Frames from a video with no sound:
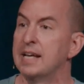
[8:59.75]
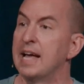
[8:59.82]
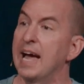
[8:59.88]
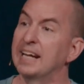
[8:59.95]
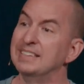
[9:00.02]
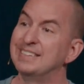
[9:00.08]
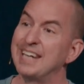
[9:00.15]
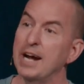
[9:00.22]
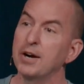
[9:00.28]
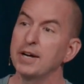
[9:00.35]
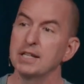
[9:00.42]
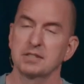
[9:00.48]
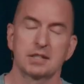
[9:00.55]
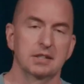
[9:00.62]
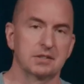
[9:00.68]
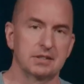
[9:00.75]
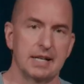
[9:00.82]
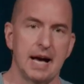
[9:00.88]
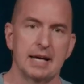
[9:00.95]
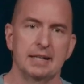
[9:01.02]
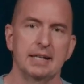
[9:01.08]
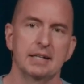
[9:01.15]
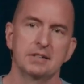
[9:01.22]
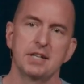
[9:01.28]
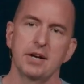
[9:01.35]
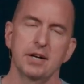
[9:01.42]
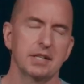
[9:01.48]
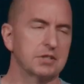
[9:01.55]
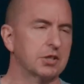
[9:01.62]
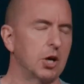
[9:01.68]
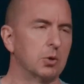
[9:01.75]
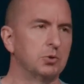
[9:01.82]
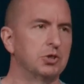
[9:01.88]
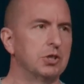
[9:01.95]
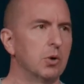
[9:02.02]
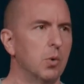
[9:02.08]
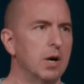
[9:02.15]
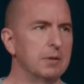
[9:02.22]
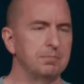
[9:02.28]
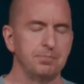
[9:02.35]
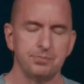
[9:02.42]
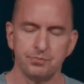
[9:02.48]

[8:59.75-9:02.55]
And Darius gets an idea. Darius goes, You know what?